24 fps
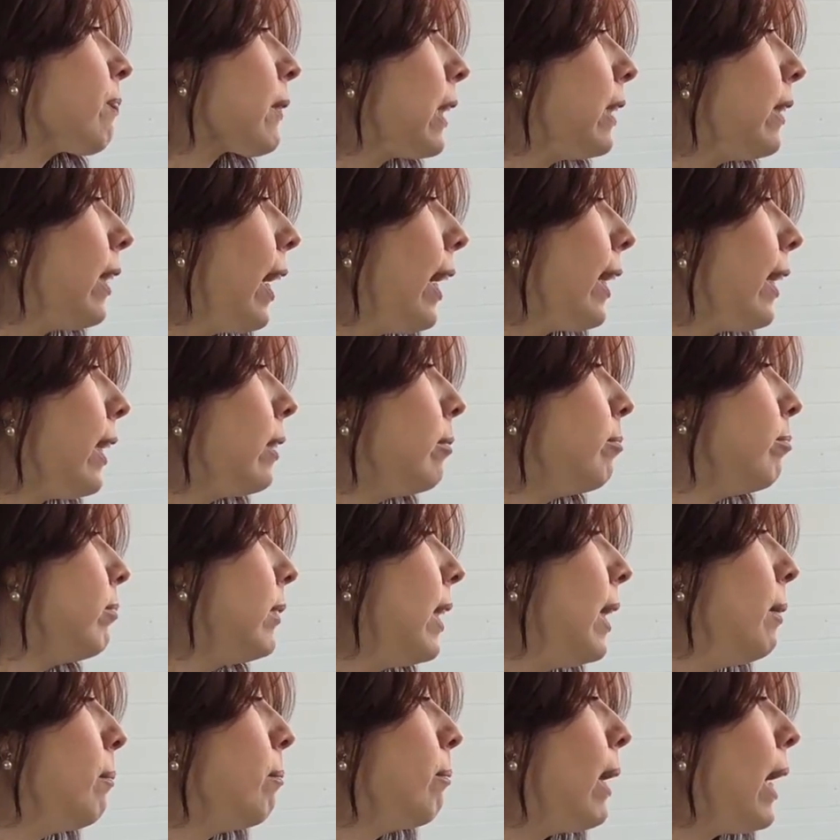like
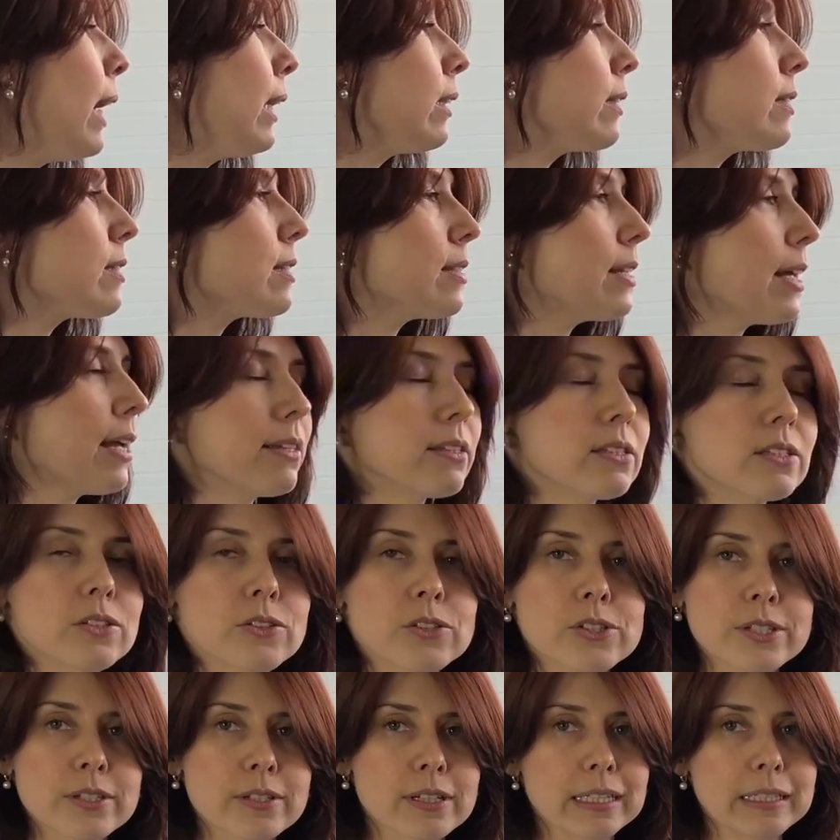imbalance
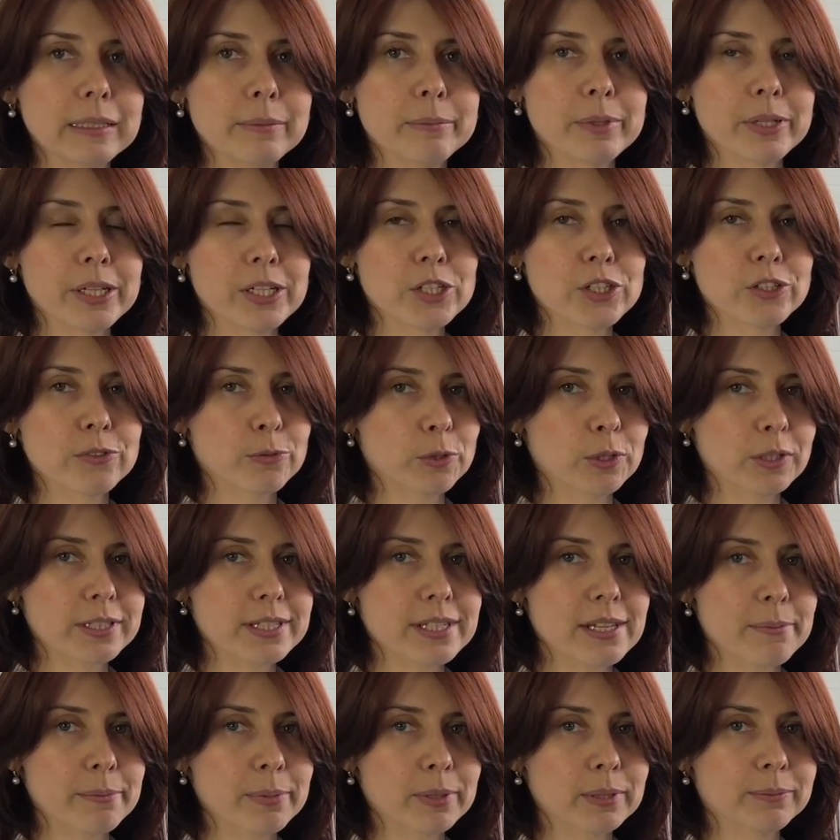sensors calibration for
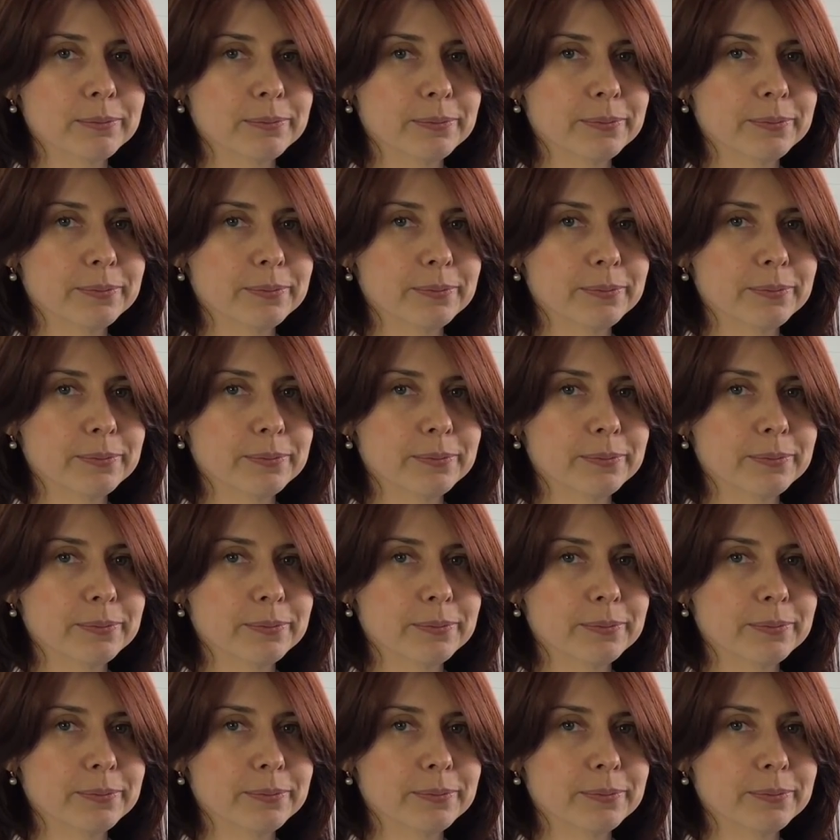example.